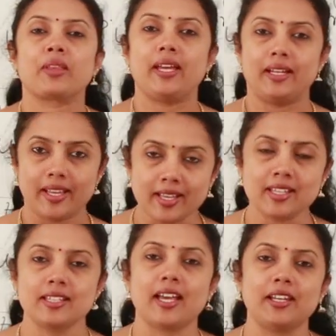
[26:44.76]
He takes
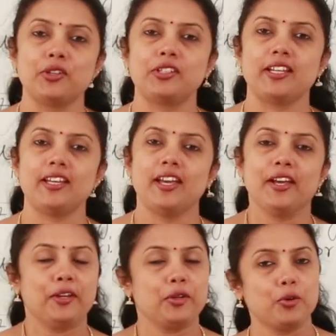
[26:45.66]
his annuity,
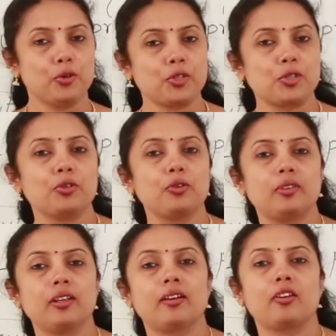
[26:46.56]
goes to
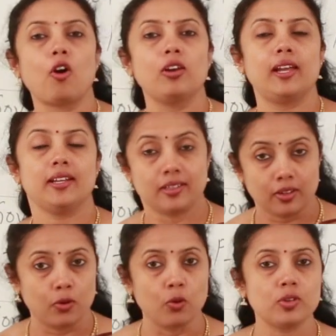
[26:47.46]
the roulette,
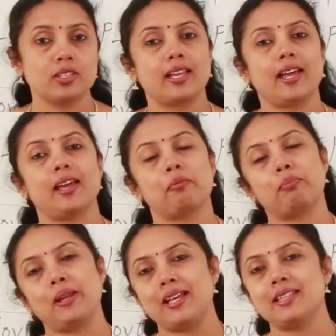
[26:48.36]
goes there,
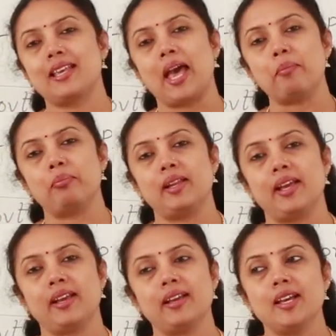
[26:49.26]
plays
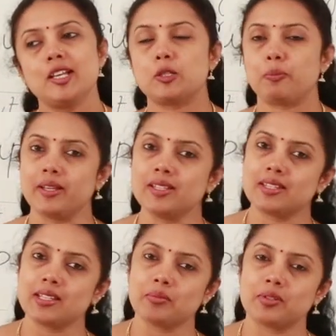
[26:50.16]
gambling, spends
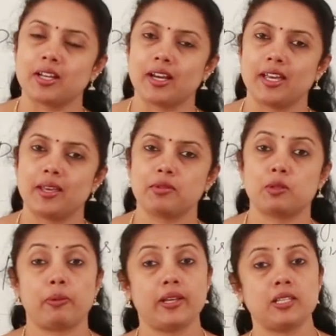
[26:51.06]
some time,
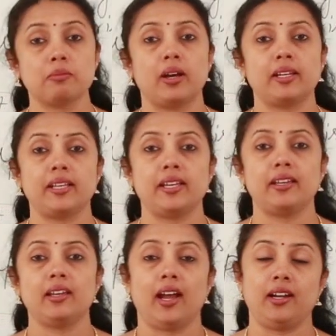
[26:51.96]
spends
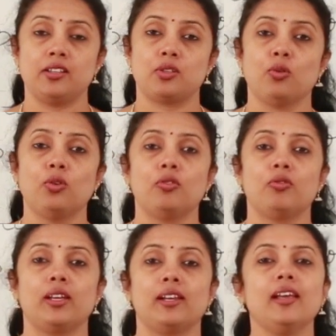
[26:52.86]
money at his own
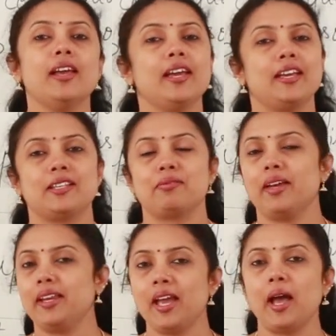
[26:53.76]
will, is
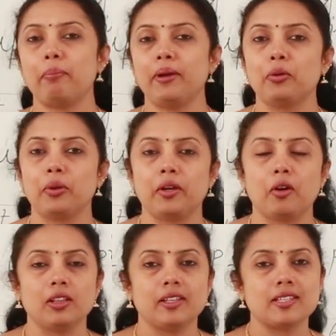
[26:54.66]
very happy doing
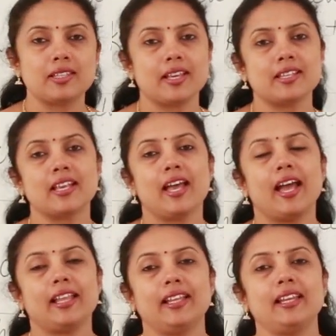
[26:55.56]
all these things
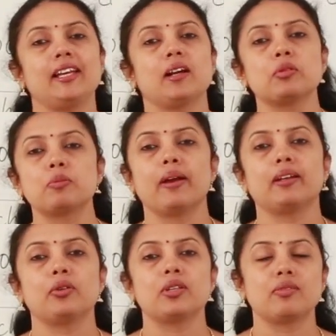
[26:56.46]
and then he comes
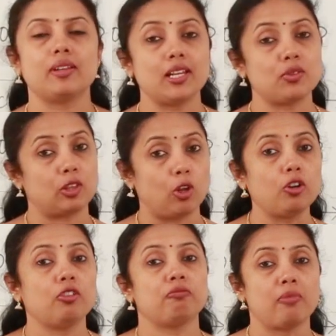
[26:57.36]
back to his village with
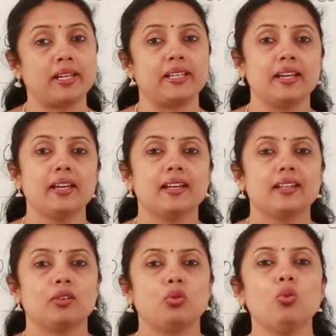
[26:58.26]
lot of money.
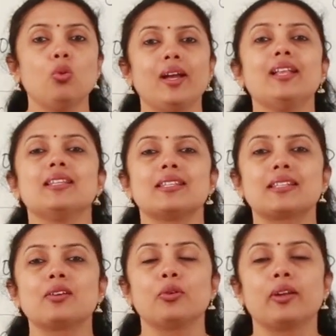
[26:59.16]
Who
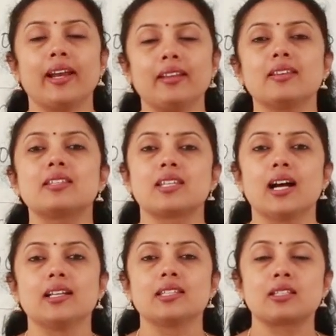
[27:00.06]
else could get this
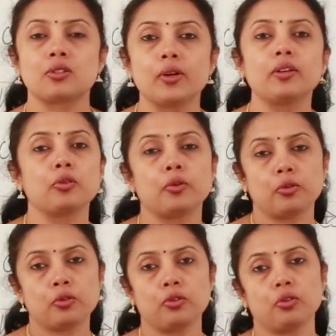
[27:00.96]
chance, could,
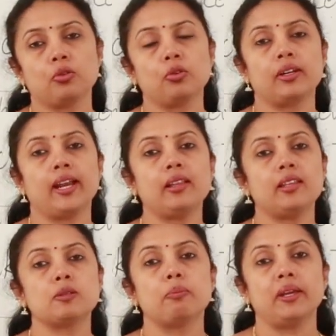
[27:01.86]
could get this